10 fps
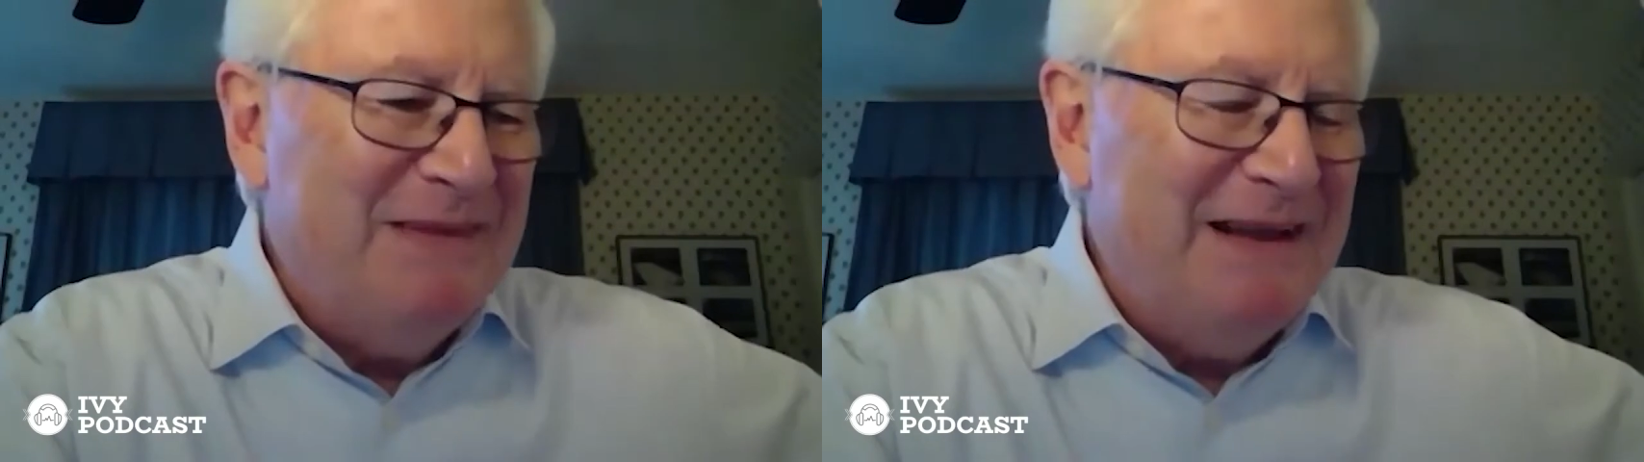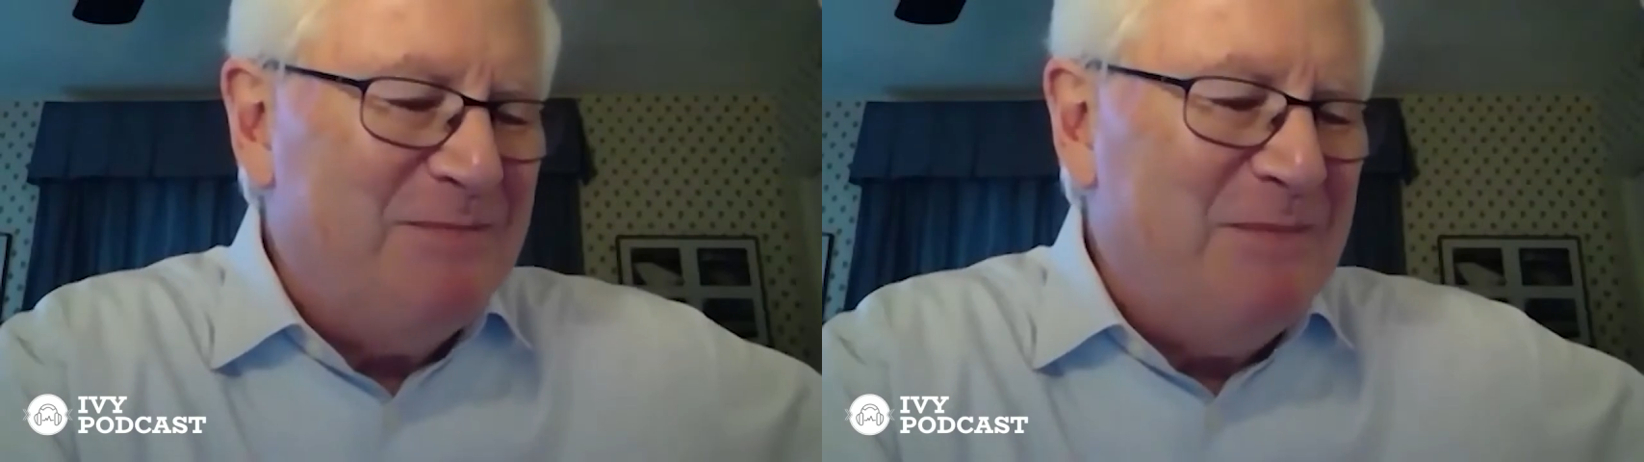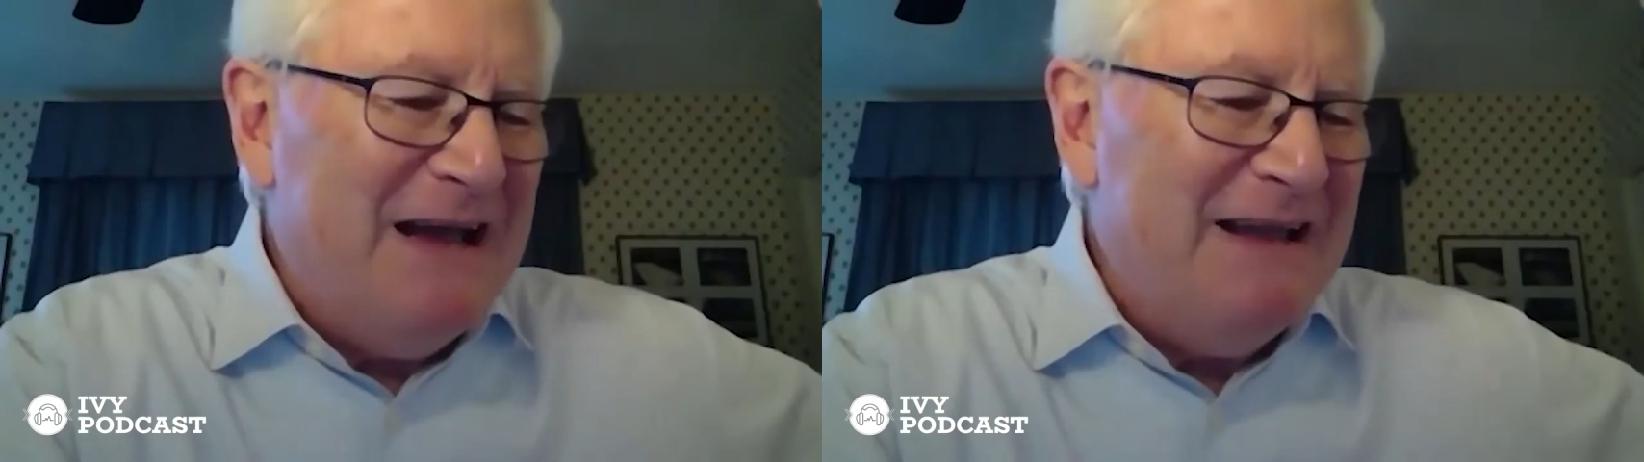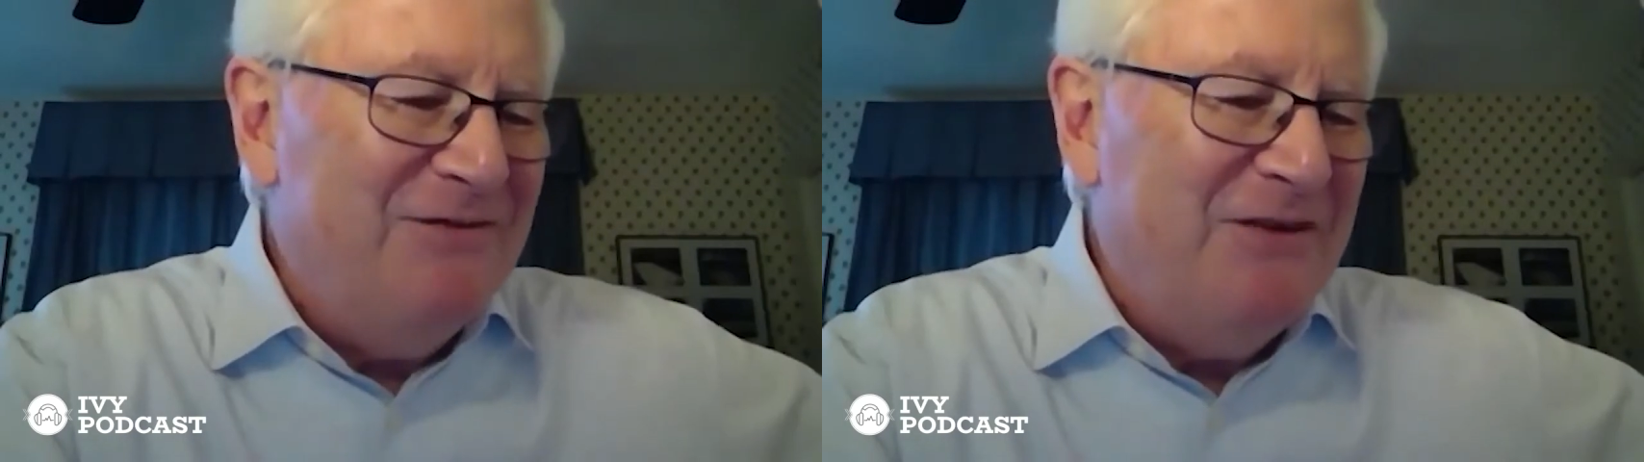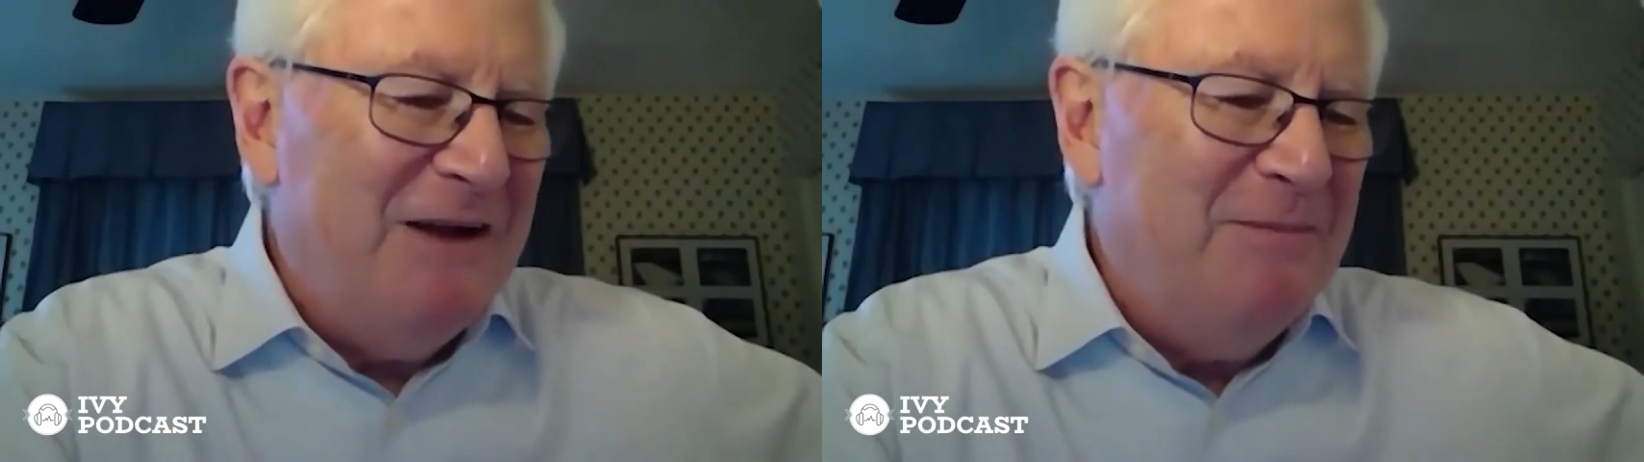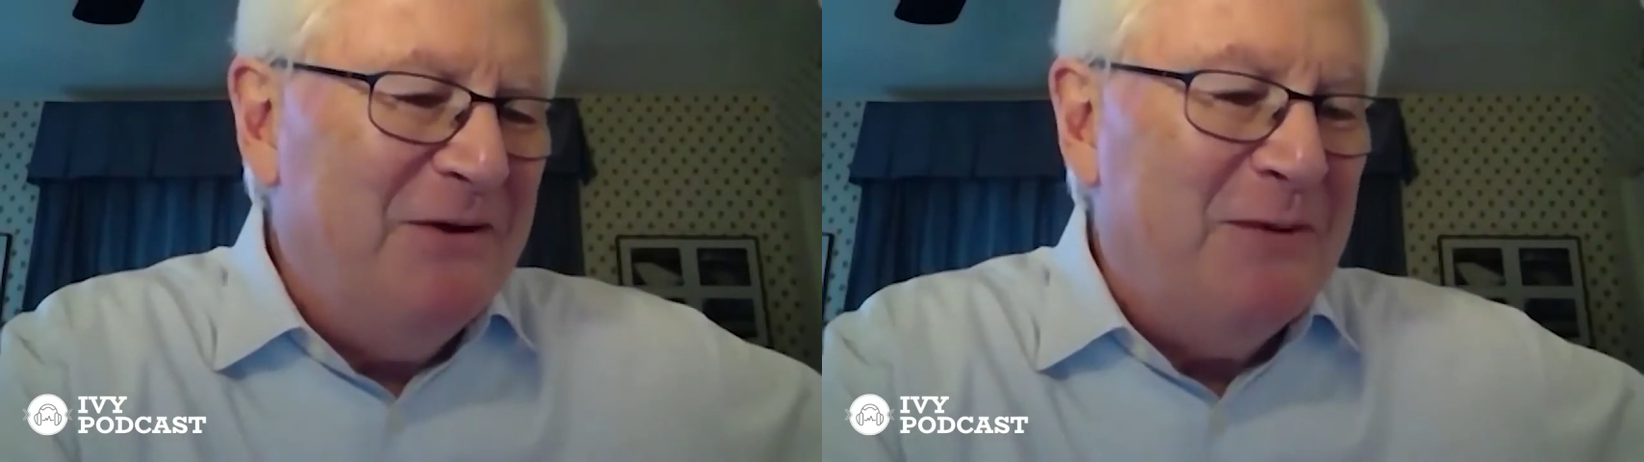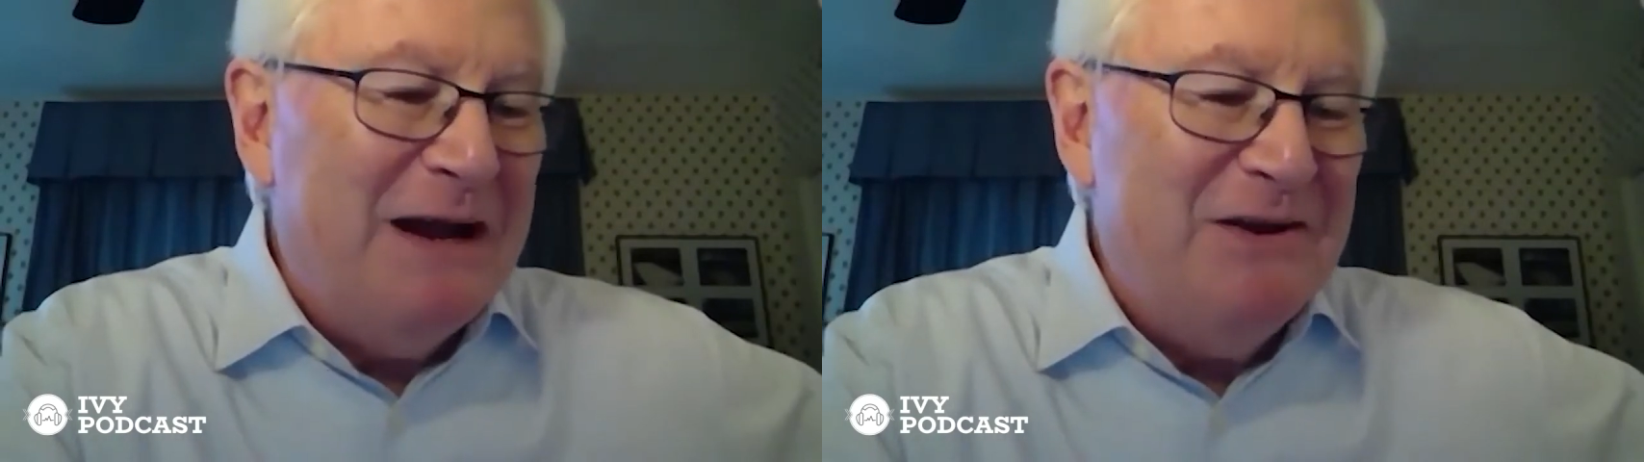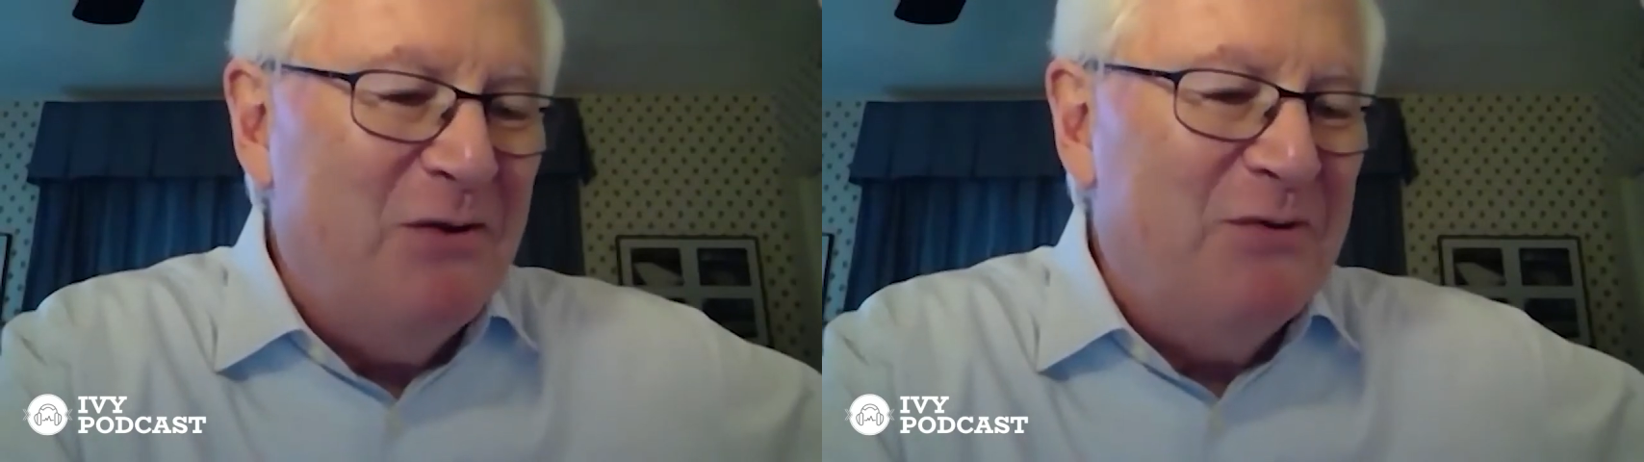It's by a gentleman who
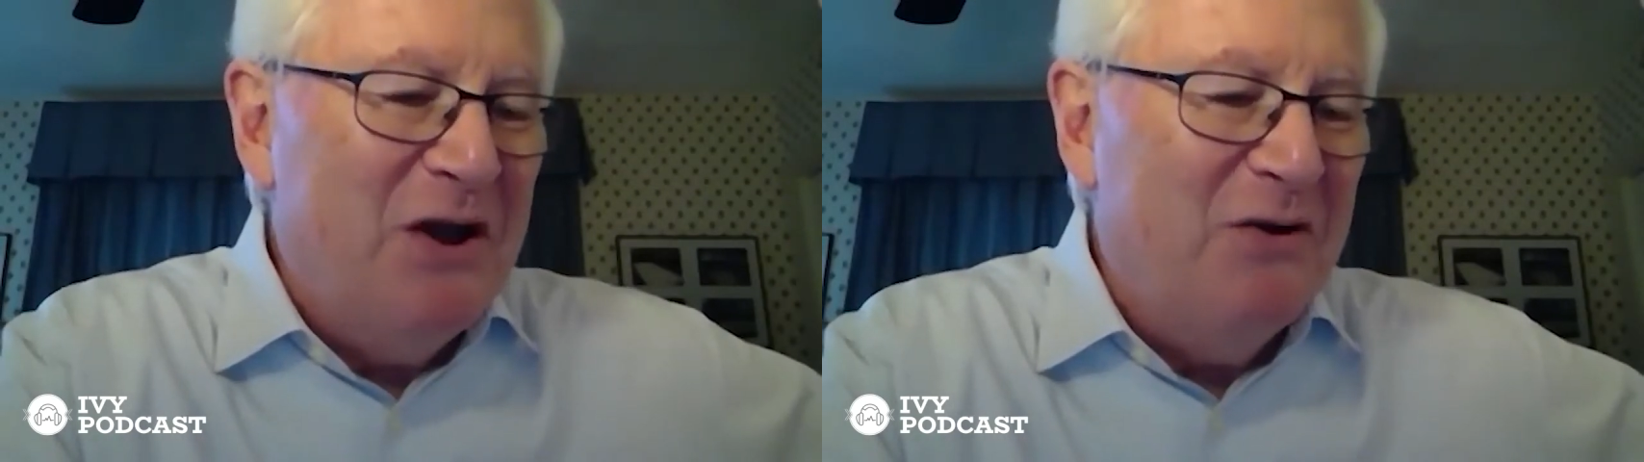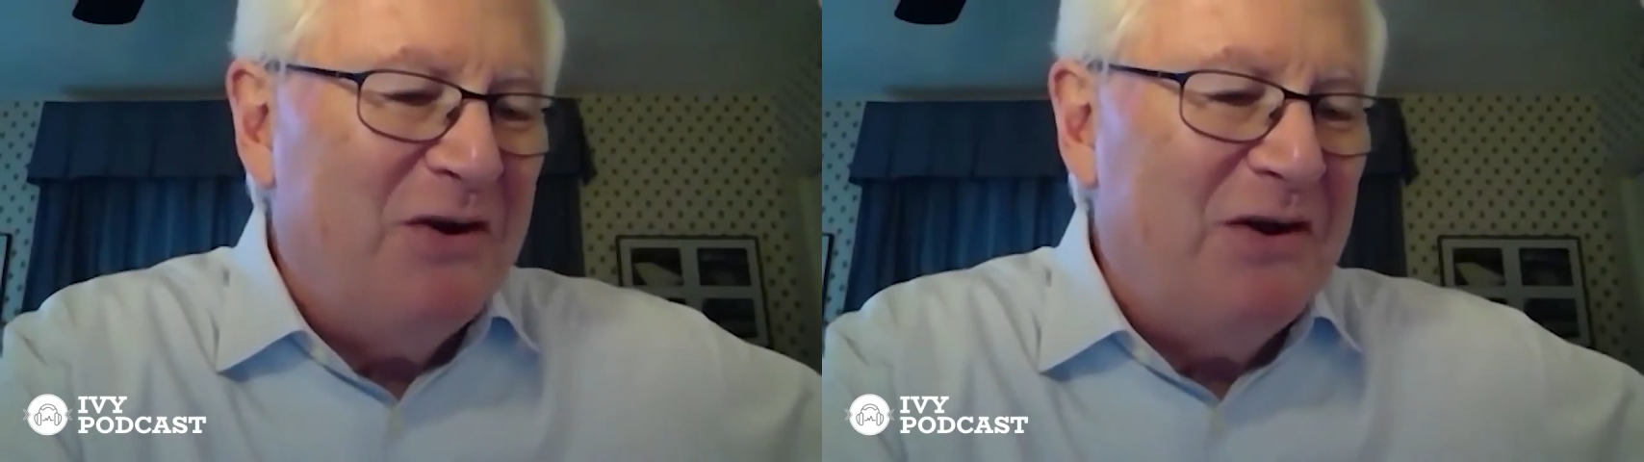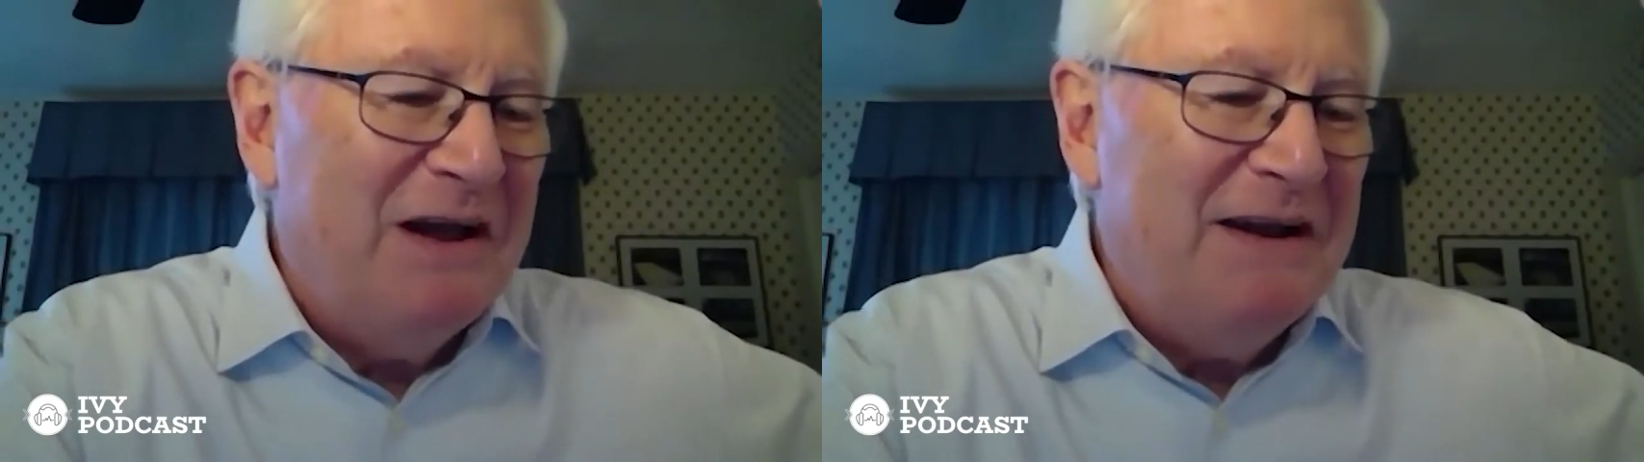I don't know uh,